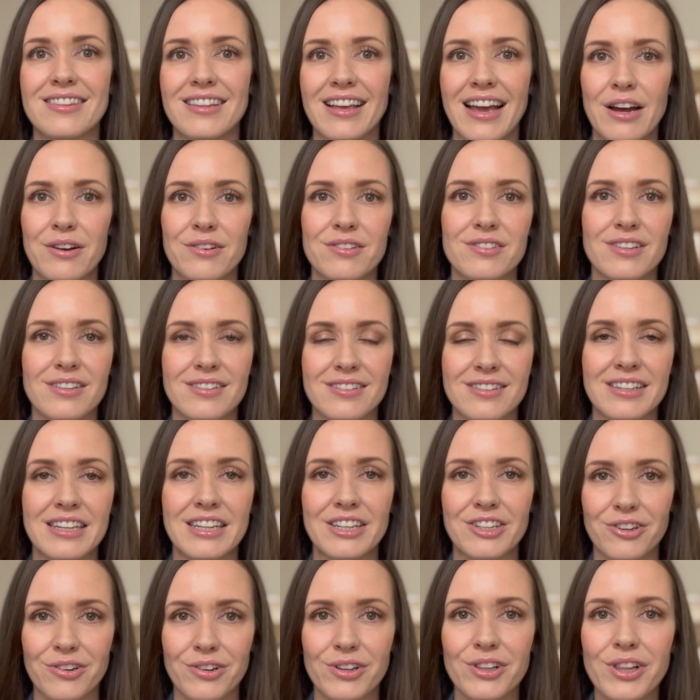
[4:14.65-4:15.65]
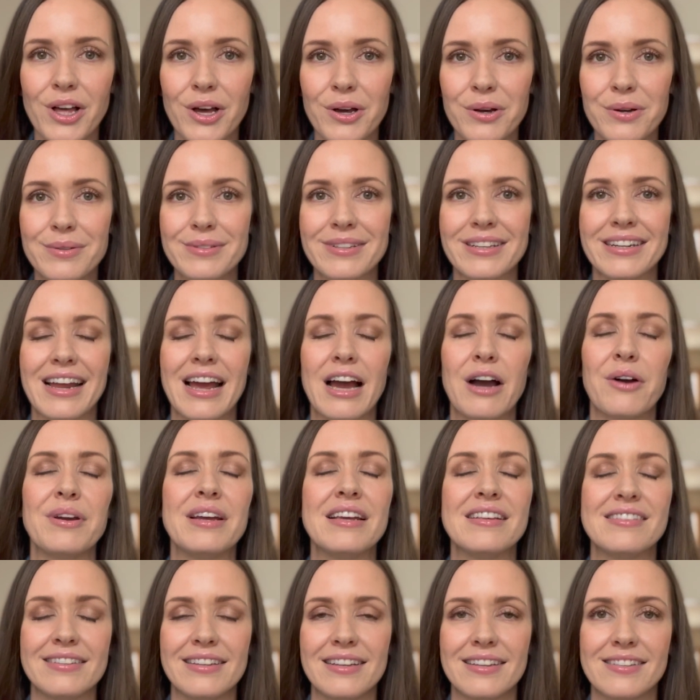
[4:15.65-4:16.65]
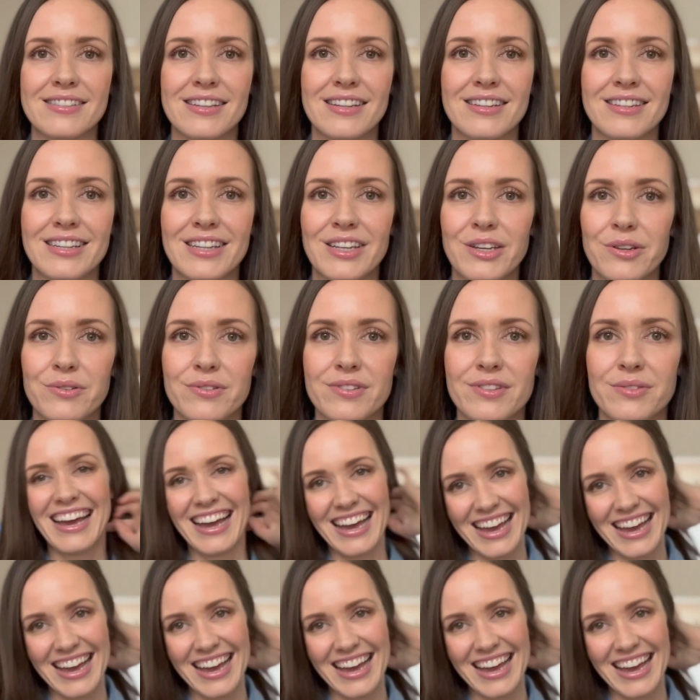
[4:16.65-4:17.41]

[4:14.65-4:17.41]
How does this clean your clothes, and how easy is it to use?